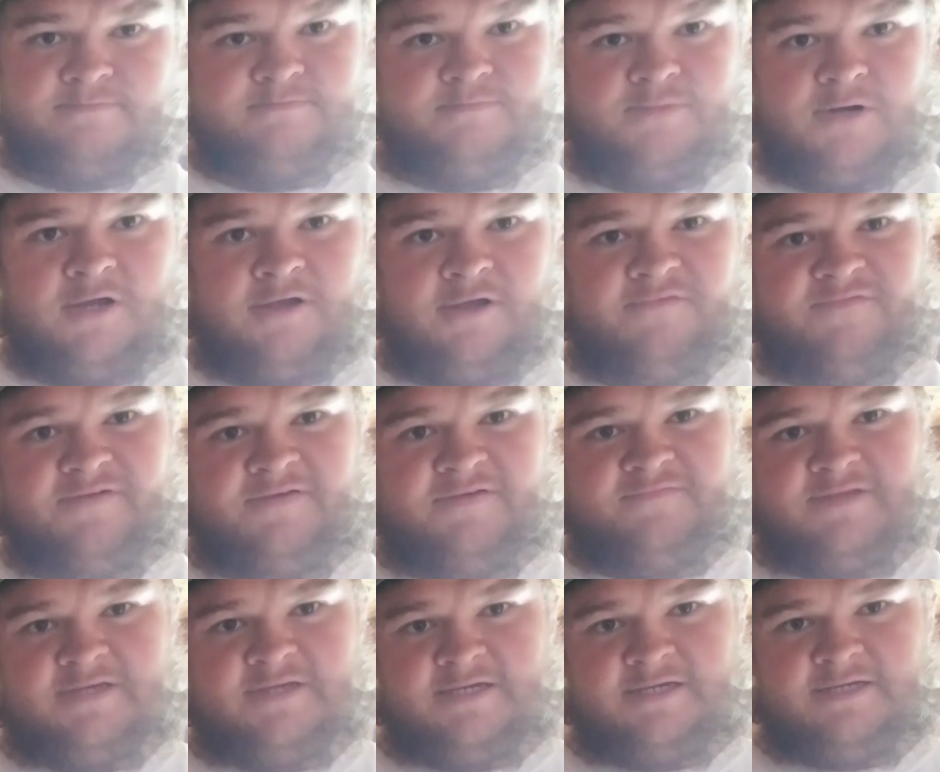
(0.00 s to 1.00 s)
probably
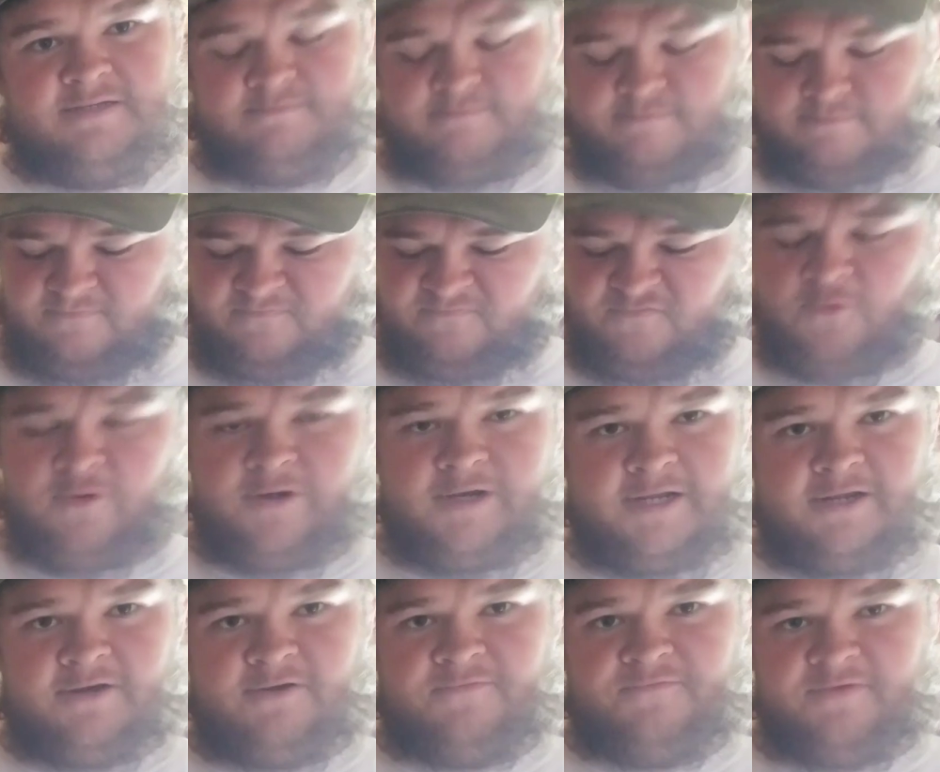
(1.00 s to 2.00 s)
14
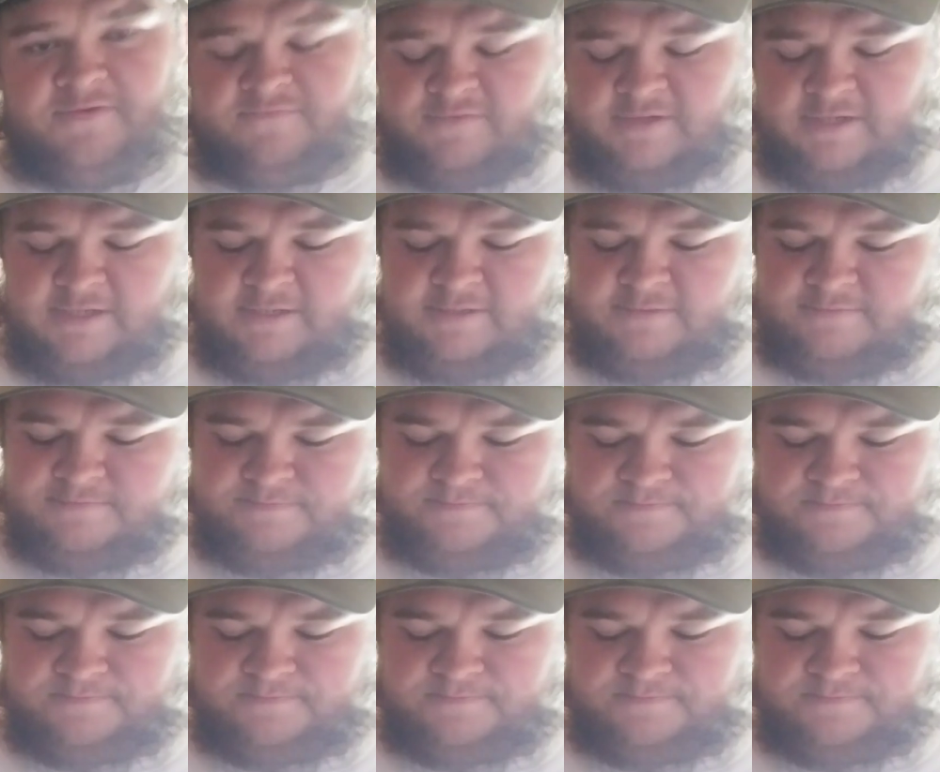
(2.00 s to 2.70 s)
or 15.